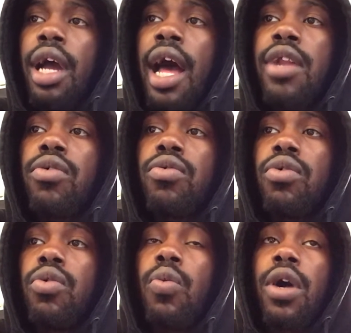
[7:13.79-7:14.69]
I don't
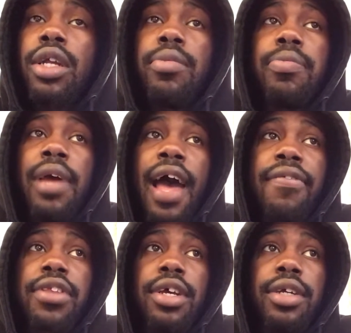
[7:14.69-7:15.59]
want to
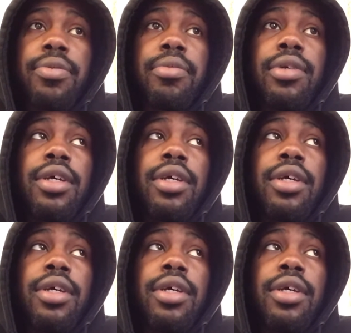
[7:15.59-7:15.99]
have to,